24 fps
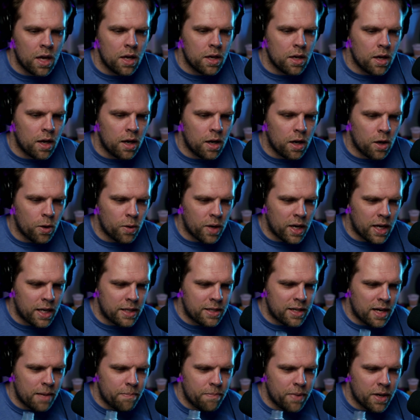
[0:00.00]
Oh,
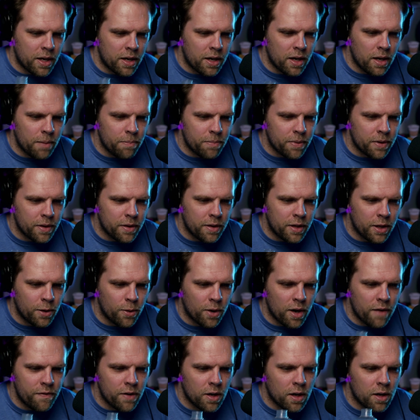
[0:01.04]
did I pick up the
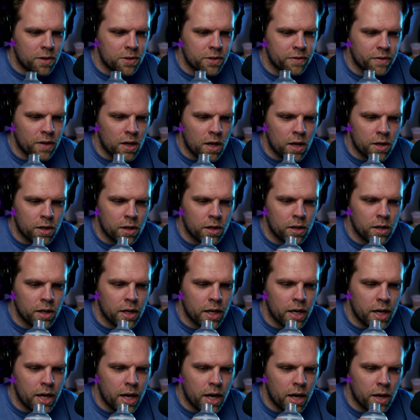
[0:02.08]
Graveyards of Honor
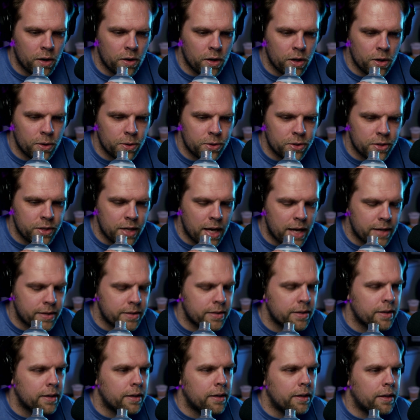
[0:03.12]
Arrow
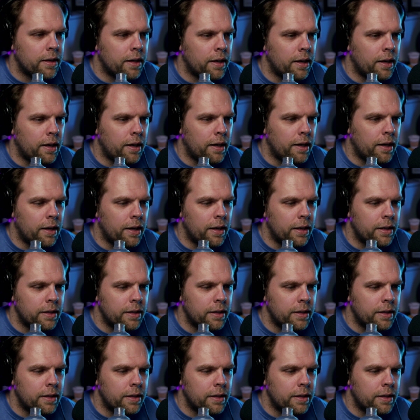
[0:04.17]
set? No.